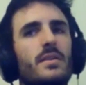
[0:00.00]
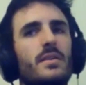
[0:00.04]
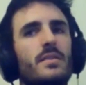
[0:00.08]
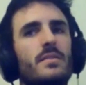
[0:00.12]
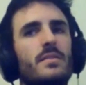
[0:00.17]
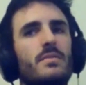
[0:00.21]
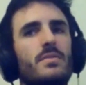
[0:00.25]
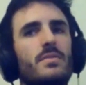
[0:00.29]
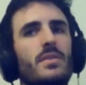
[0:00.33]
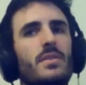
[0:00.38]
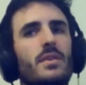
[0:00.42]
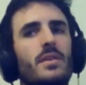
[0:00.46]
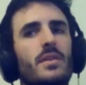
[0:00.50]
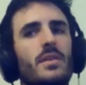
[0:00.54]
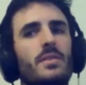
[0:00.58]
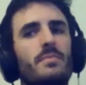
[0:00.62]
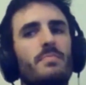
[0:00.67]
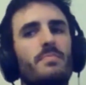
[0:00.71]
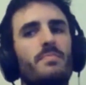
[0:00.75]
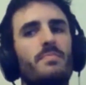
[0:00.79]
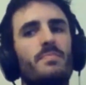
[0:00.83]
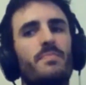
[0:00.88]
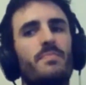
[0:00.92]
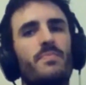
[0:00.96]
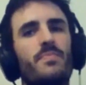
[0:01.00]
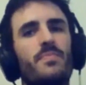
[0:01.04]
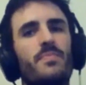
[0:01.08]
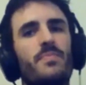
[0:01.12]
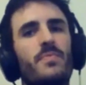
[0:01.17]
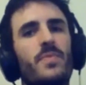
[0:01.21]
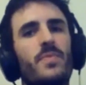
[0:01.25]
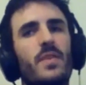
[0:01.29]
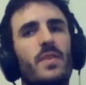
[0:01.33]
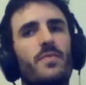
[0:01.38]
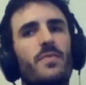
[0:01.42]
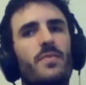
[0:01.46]
you know,
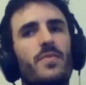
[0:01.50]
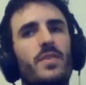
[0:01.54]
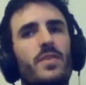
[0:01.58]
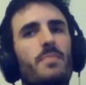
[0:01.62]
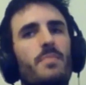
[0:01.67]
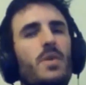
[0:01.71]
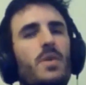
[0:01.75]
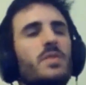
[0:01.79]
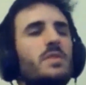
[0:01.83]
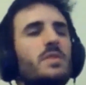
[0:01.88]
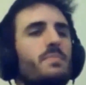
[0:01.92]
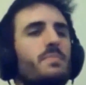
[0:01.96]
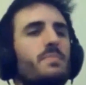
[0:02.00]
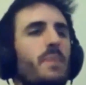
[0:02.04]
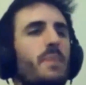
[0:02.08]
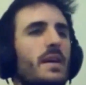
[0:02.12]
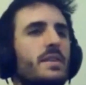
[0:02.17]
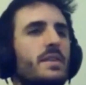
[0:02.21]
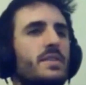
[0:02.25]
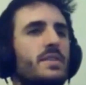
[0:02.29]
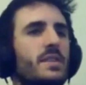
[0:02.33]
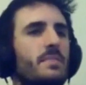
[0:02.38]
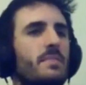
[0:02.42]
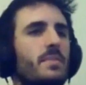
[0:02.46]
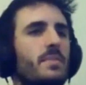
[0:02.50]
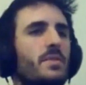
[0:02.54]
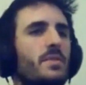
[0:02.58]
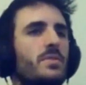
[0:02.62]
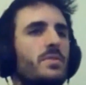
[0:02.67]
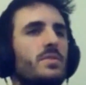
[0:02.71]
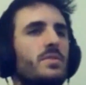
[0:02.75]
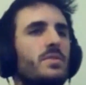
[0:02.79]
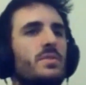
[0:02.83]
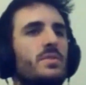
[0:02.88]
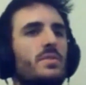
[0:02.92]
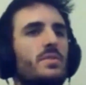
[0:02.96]
for the most part, something
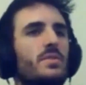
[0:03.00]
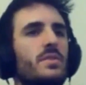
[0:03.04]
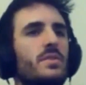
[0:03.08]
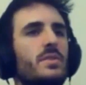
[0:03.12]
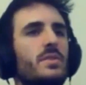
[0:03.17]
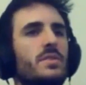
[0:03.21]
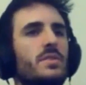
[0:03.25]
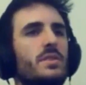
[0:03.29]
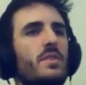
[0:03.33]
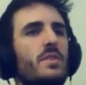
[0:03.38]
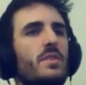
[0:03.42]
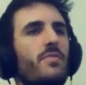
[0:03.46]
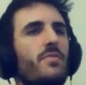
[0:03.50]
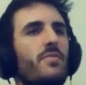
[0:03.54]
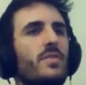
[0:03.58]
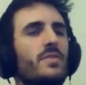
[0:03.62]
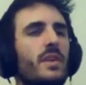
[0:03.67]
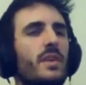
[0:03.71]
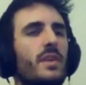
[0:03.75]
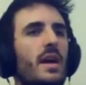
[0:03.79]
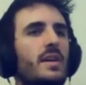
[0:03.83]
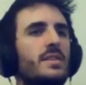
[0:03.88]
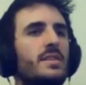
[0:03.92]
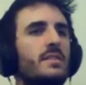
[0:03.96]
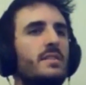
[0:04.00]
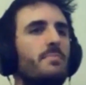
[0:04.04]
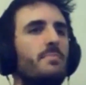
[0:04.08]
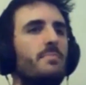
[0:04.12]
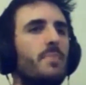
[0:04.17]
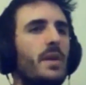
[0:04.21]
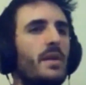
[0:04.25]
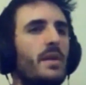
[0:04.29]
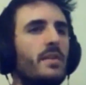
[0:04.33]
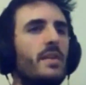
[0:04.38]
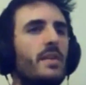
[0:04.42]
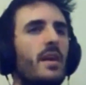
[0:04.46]
that's different that hasn't
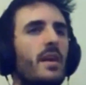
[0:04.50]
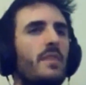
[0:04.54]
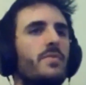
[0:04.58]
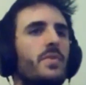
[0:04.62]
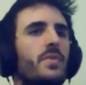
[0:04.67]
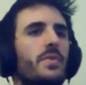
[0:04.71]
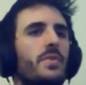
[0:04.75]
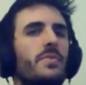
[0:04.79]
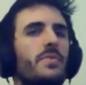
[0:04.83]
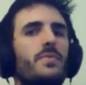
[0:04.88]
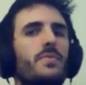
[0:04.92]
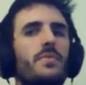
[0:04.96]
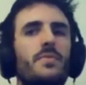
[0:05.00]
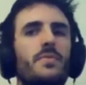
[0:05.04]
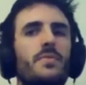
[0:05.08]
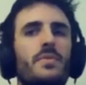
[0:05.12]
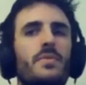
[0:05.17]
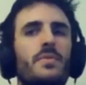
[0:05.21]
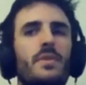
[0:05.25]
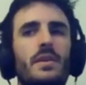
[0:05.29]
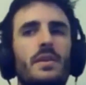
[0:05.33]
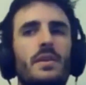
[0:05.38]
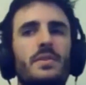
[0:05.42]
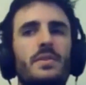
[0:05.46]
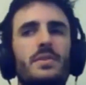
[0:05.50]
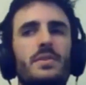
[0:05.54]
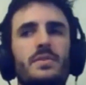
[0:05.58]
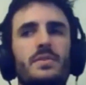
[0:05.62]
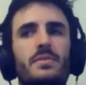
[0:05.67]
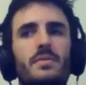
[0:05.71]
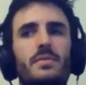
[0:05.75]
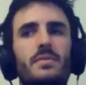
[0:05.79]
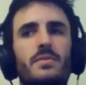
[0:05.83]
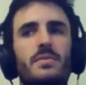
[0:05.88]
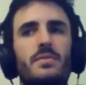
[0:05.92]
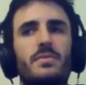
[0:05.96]
been covered. It's
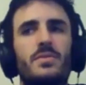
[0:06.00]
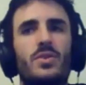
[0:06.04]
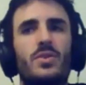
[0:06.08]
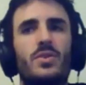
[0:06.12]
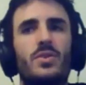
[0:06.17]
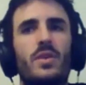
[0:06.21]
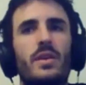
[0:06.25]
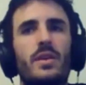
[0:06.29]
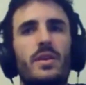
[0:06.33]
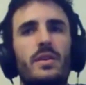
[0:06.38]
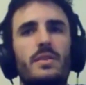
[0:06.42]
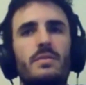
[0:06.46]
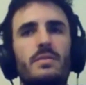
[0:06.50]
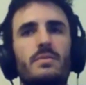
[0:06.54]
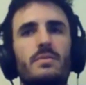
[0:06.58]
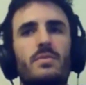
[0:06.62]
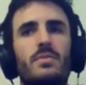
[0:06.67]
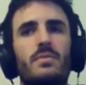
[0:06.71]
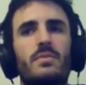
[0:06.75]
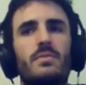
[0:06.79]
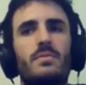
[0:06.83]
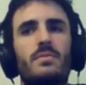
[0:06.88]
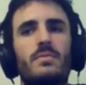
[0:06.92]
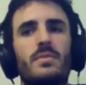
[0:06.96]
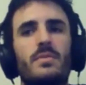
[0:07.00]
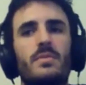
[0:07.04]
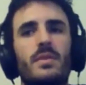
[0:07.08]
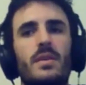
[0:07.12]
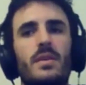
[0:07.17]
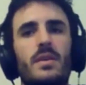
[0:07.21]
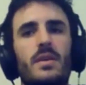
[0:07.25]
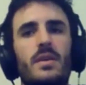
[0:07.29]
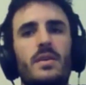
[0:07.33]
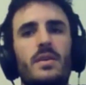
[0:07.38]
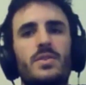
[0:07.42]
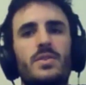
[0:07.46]
trying to
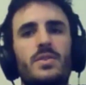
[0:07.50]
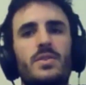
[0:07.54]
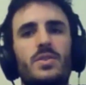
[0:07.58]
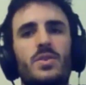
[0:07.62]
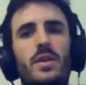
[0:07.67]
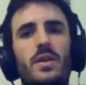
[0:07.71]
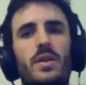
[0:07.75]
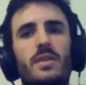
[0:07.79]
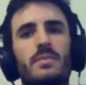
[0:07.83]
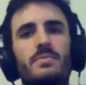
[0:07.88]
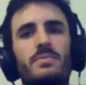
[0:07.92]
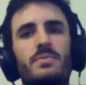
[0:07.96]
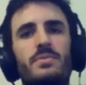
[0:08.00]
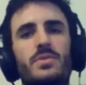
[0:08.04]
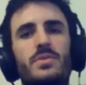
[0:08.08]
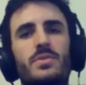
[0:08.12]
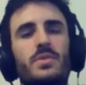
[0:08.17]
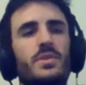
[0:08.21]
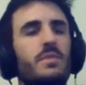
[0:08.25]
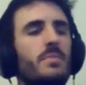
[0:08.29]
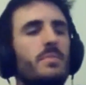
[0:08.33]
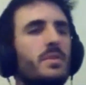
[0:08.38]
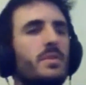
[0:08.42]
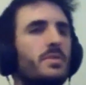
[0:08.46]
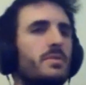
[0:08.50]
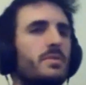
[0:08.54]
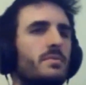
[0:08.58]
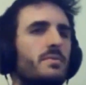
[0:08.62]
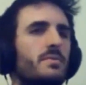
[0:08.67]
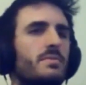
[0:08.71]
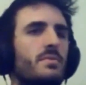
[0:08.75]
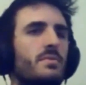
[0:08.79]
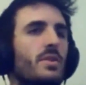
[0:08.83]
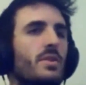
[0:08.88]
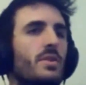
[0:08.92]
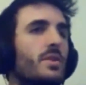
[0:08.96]
trying to do something
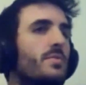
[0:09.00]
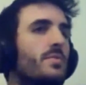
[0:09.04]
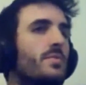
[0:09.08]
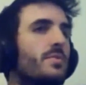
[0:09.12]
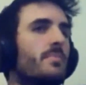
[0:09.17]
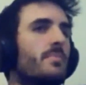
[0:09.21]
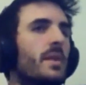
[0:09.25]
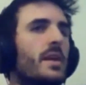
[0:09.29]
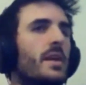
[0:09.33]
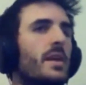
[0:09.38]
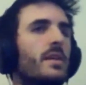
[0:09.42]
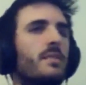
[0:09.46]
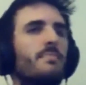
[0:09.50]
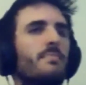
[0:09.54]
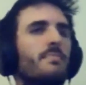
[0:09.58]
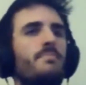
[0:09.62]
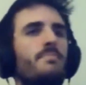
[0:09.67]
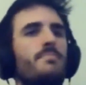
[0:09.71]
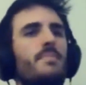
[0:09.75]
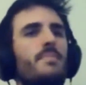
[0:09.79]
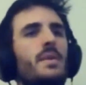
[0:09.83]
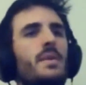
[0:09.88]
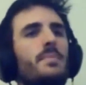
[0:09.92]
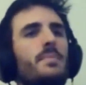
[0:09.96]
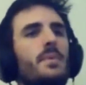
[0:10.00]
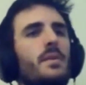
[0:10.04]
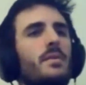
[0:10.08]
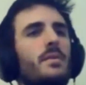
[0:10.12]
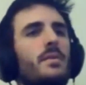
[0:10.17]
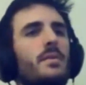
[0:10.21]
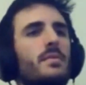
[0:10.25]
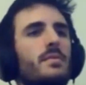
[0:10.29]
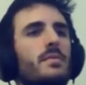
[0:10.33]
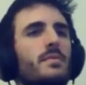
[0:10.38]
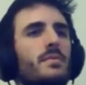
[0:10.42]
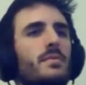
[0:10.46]
new with the medium, maybe.
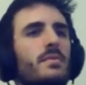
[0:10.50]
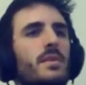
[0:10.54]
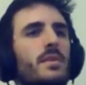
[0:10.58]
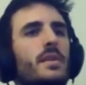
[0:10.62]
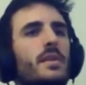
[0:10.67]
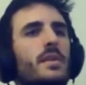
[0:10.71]
Like,